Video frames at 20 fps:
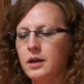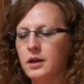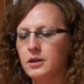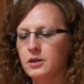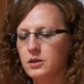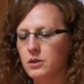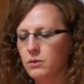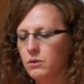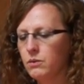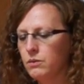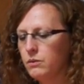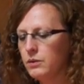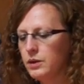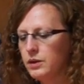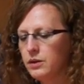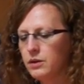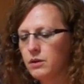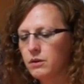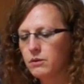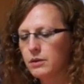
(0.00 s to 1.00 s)
So
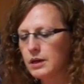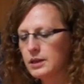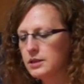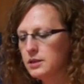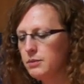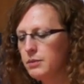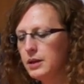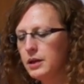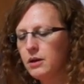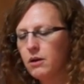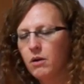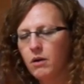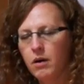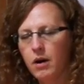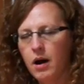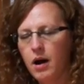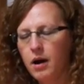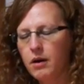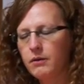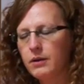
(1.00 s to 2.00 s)
with your recipe or
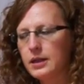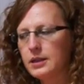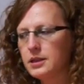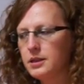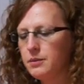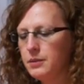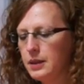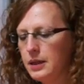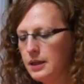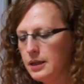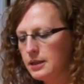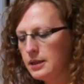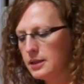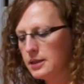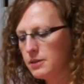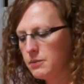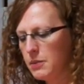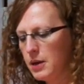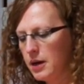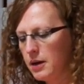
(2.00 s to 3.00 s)
our recipe, it
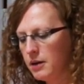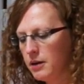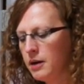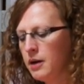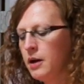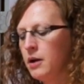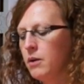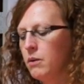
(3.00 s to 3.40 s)
doesn't matter.